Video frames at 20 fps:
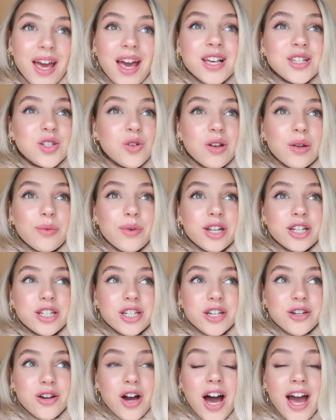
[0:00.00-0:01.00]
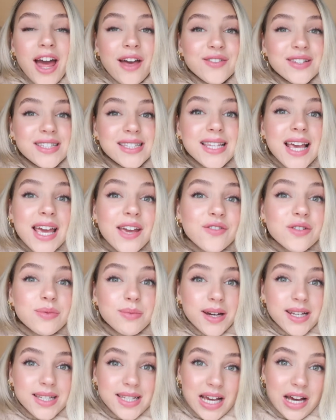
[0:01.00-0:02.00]
It's all I want to do. I have saved
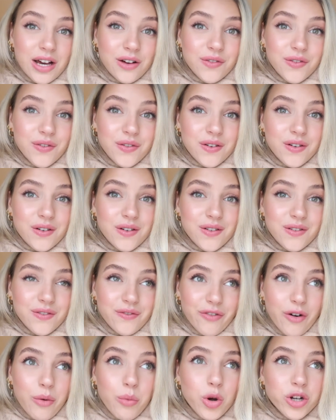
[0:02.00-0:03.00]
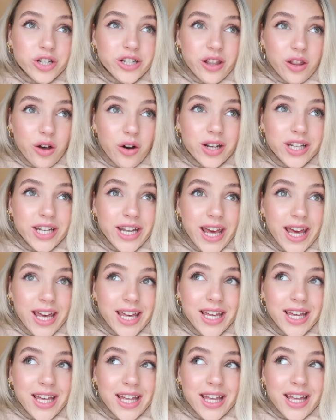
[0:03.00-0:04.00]
myself from watching The
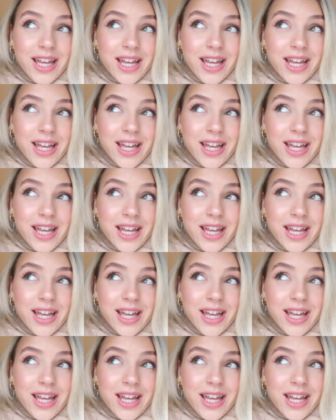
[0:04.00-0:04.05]
Holiday